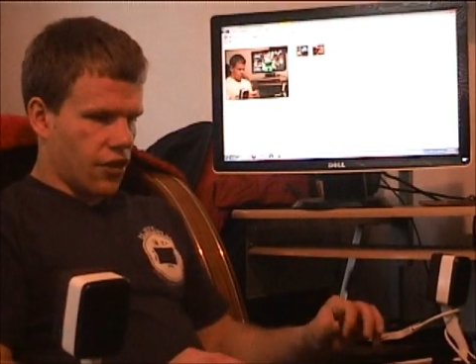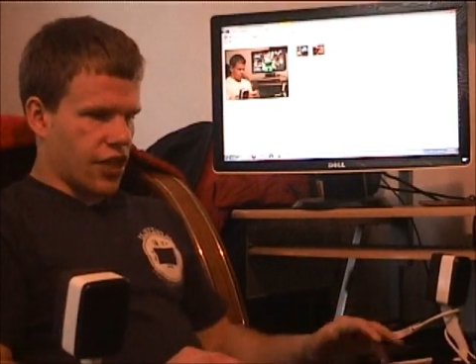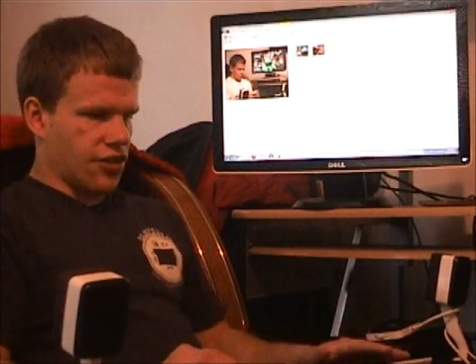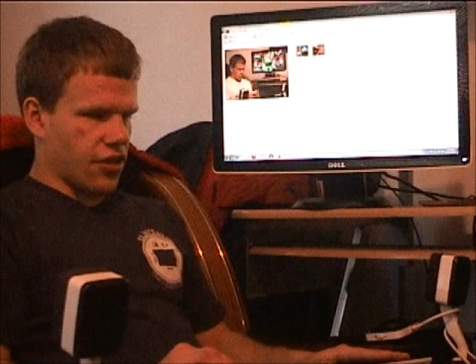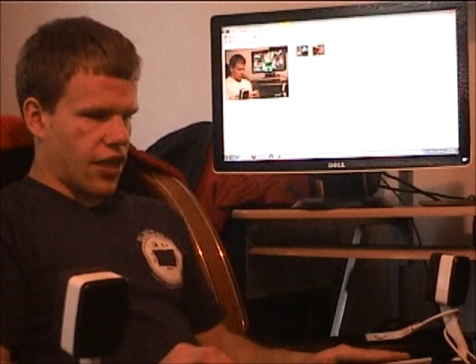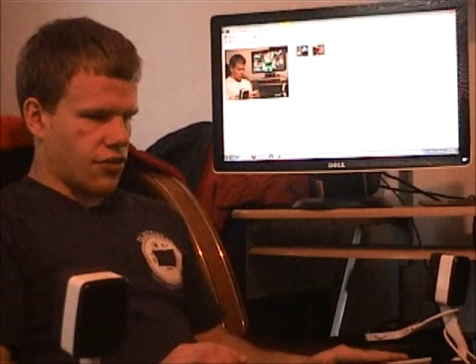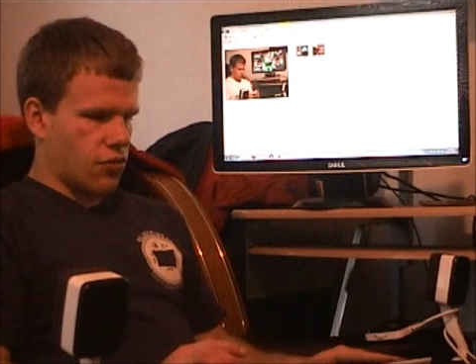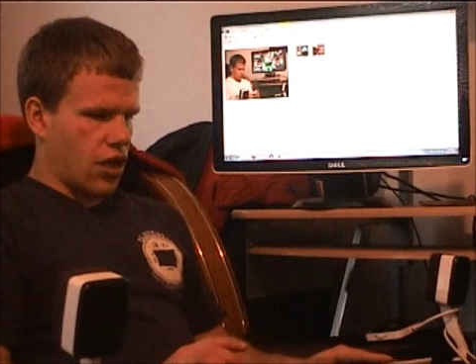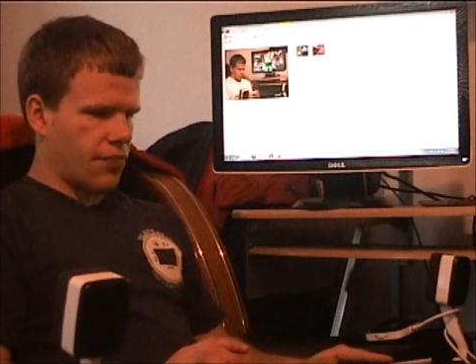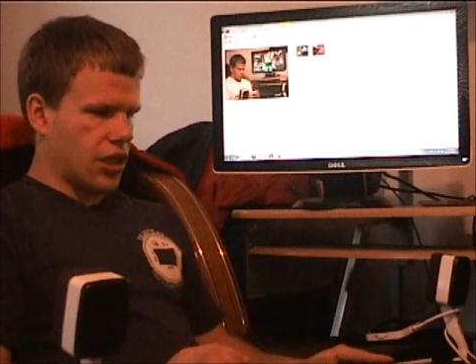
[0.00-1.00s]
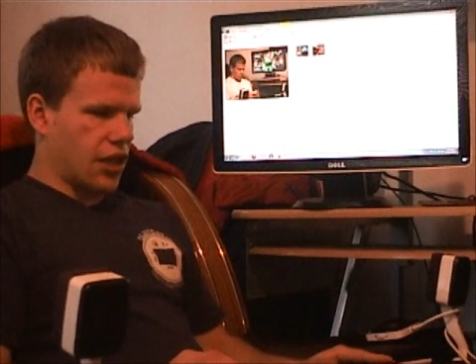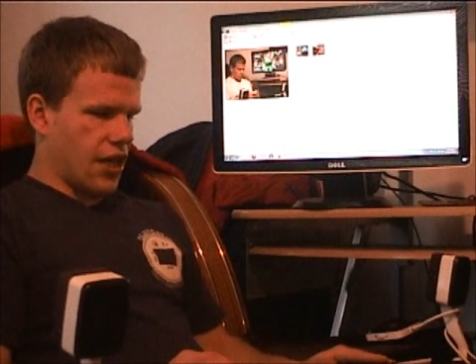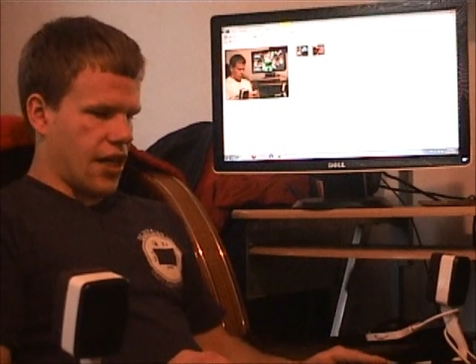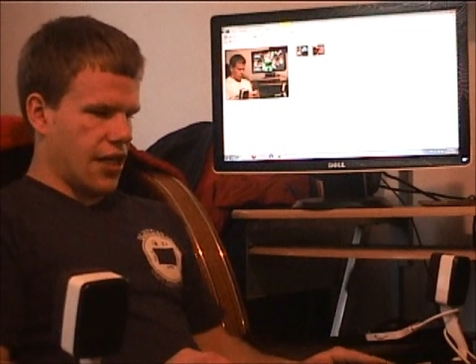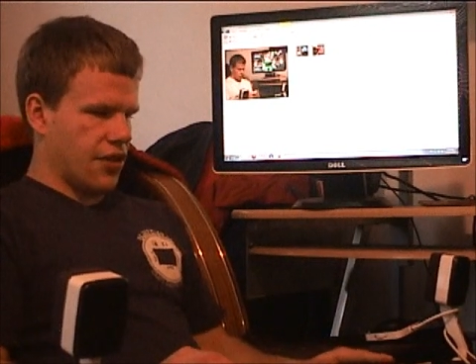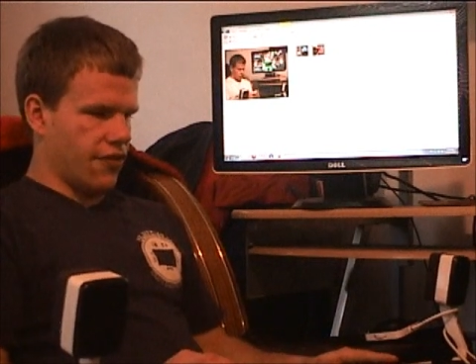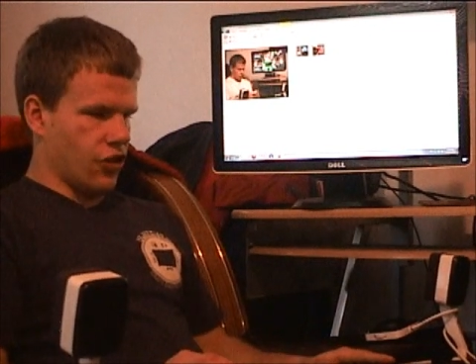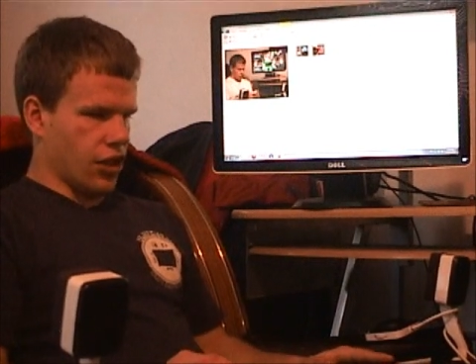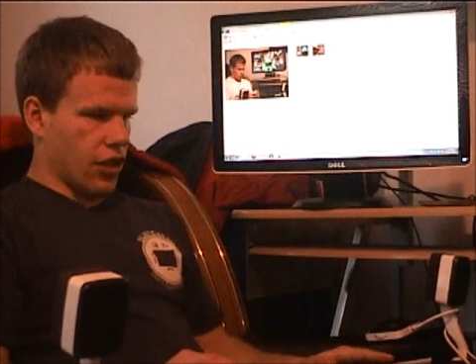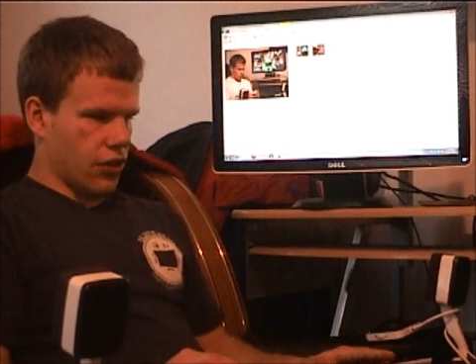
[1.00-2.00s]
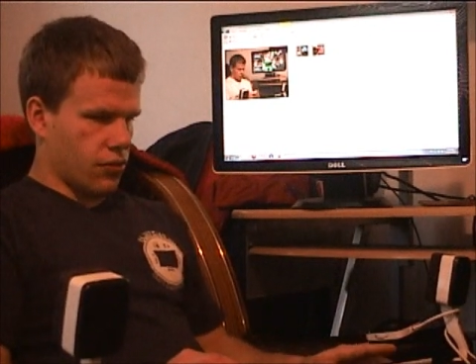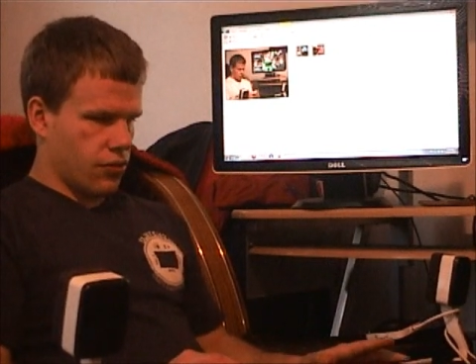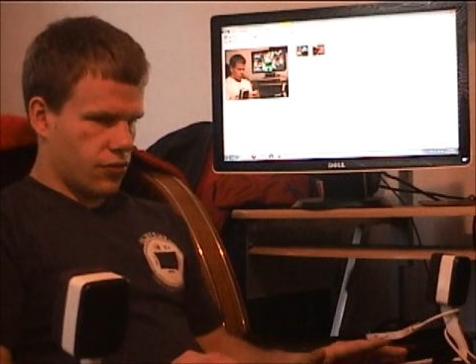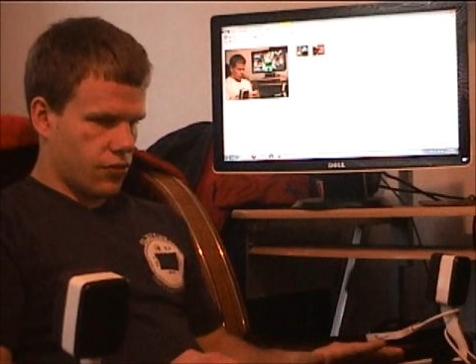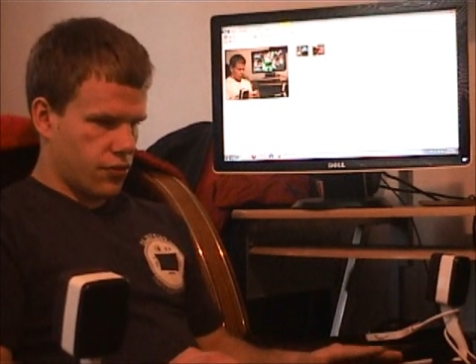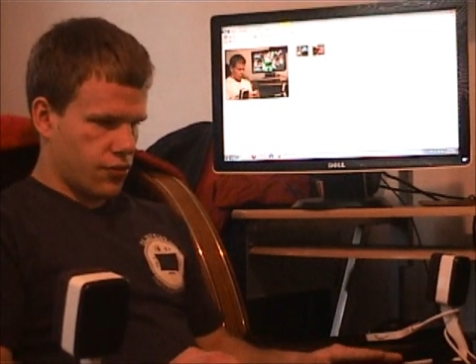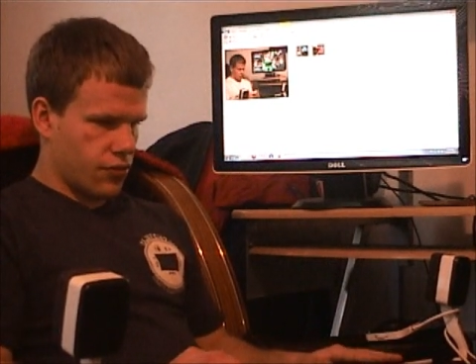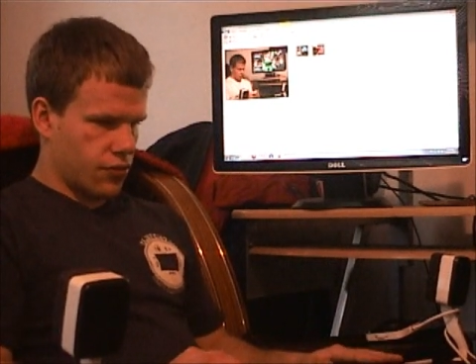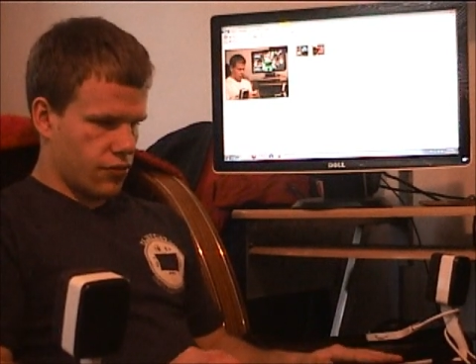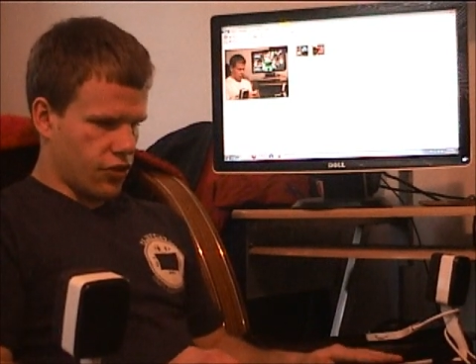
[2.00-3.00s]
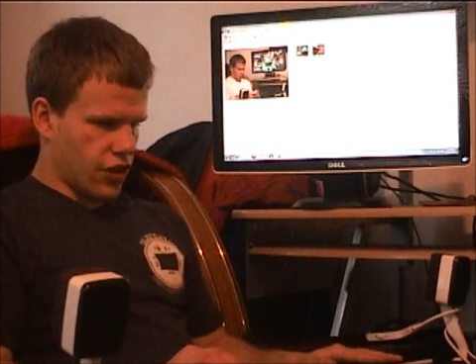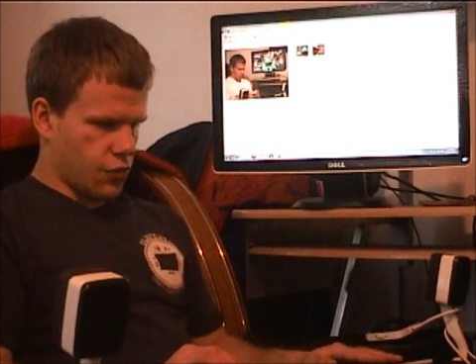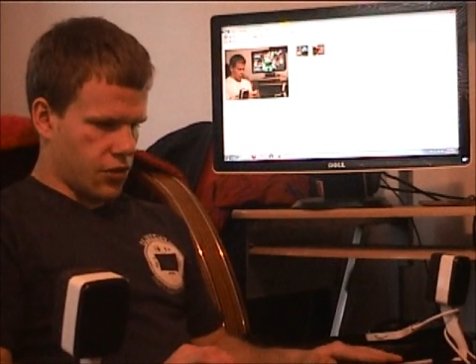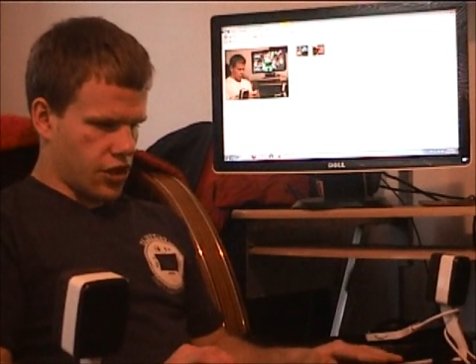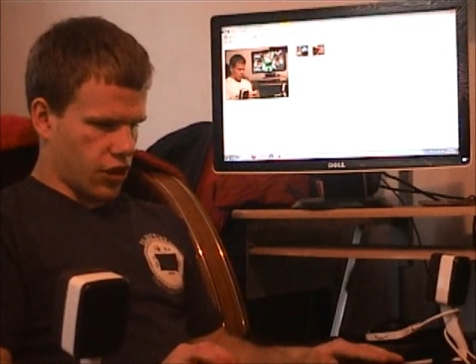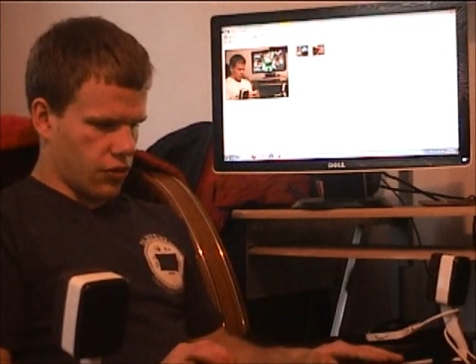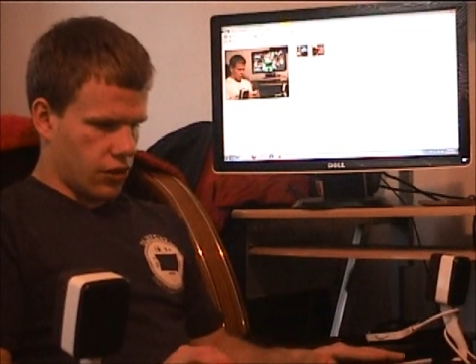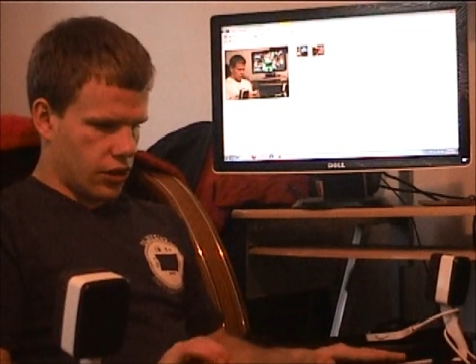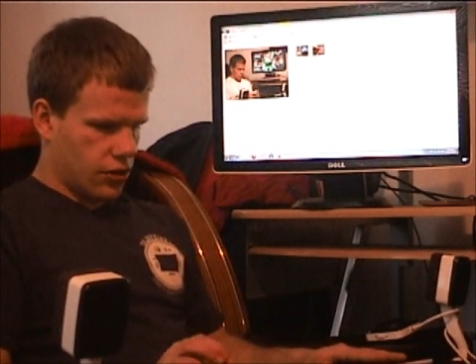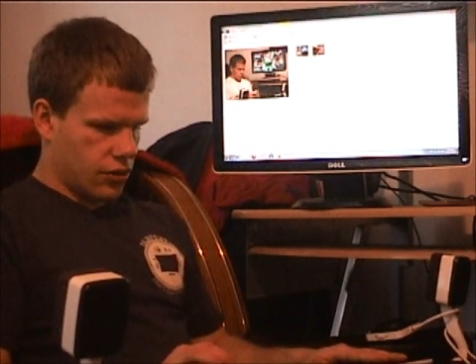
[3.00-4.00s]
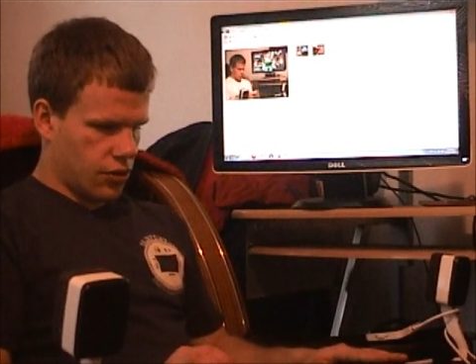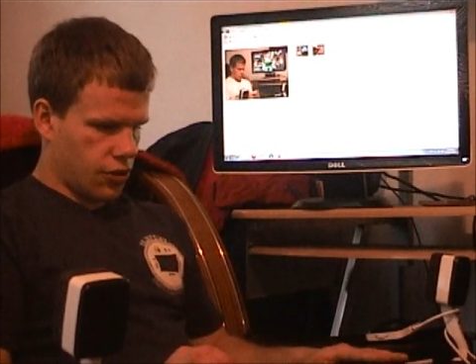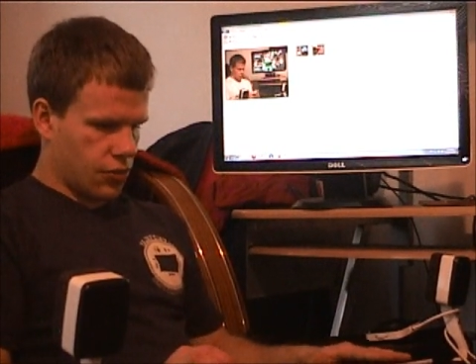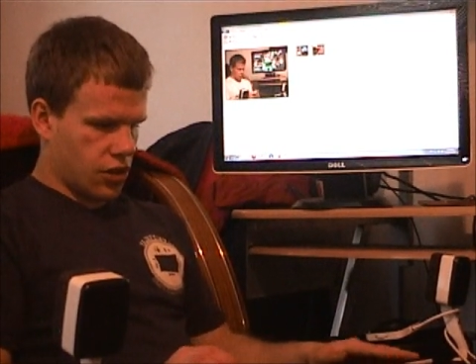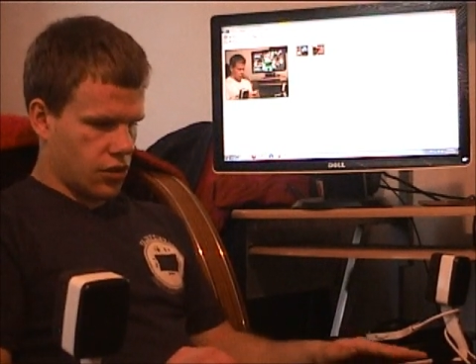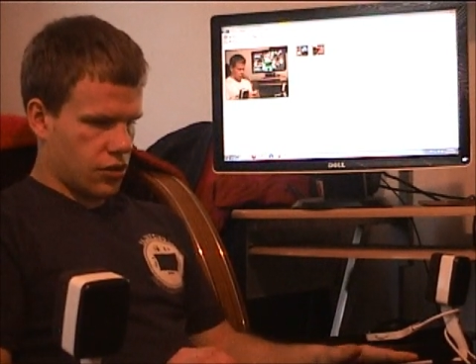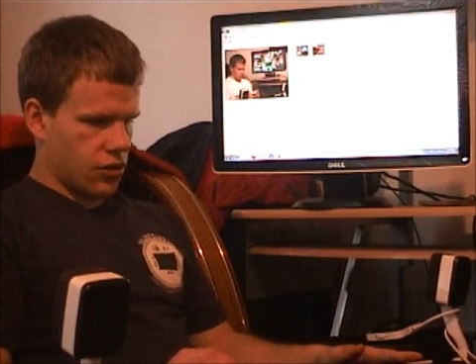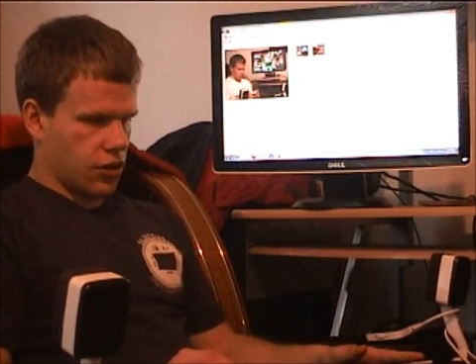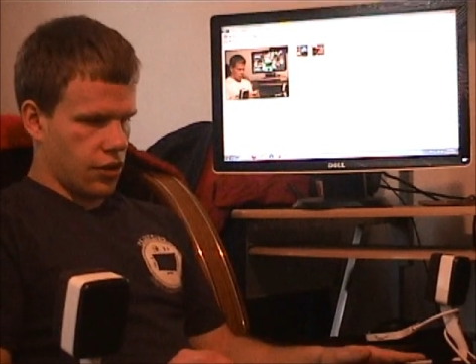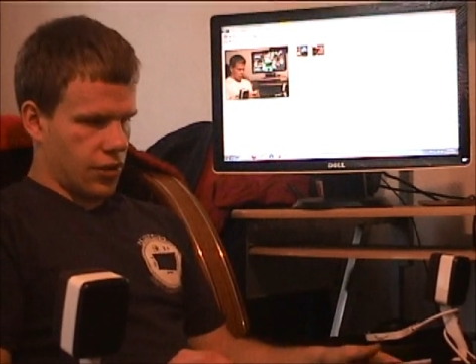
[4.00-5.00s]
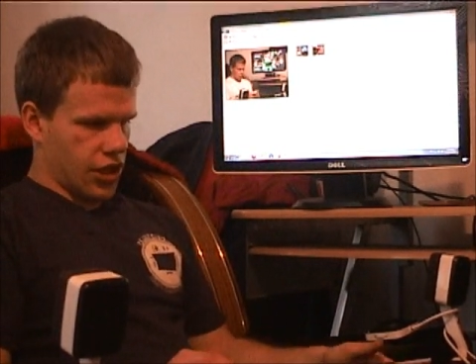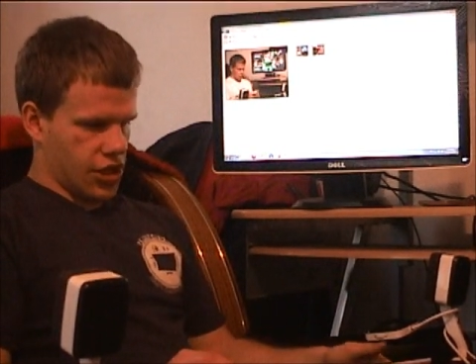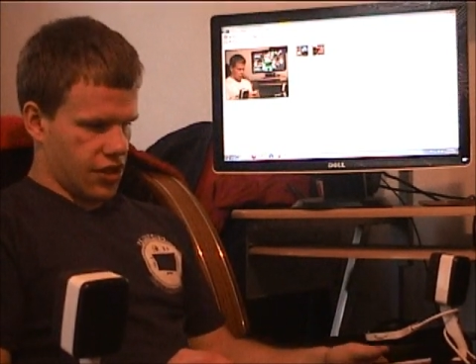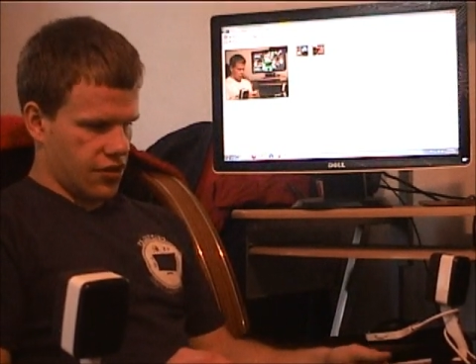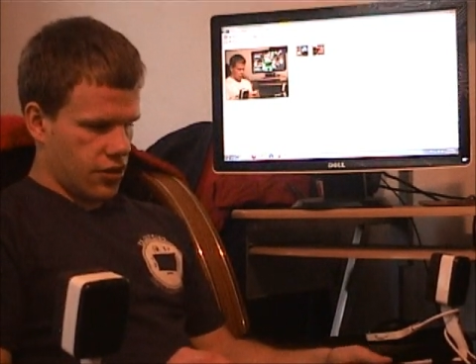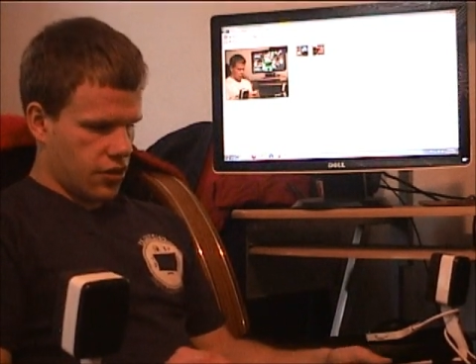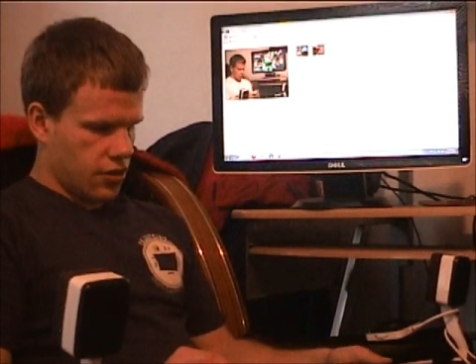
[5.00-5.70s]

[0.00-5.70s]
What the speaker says: Okay, so that's where I'm gonna end the video for this particular one. Oh, come on, Jaws.